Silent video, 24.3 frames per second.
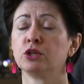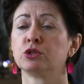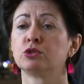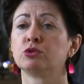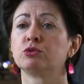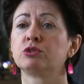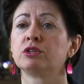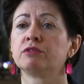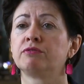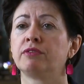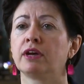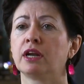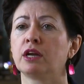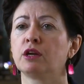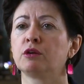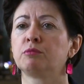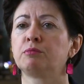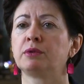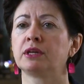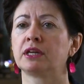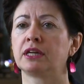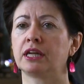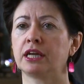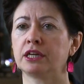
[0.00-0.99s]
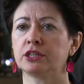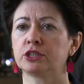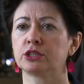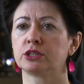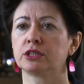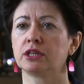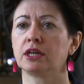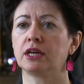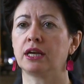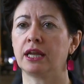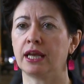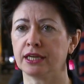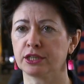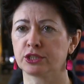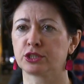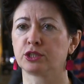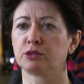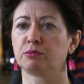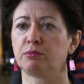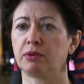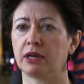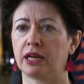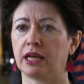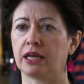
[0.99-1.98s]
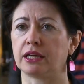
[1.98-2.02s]
to develop a national
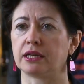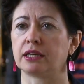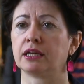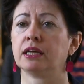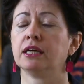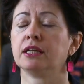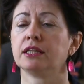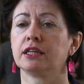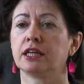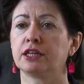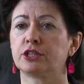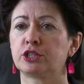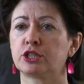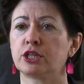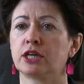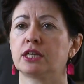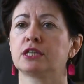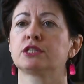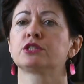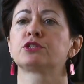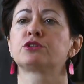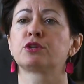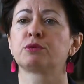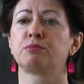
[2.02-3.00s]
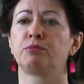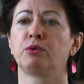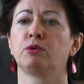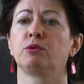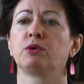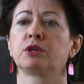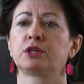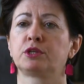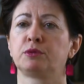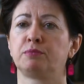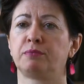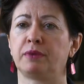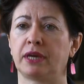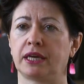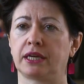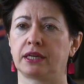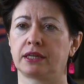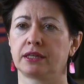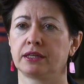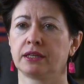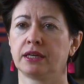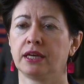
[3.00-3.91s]
action plan. They just report back.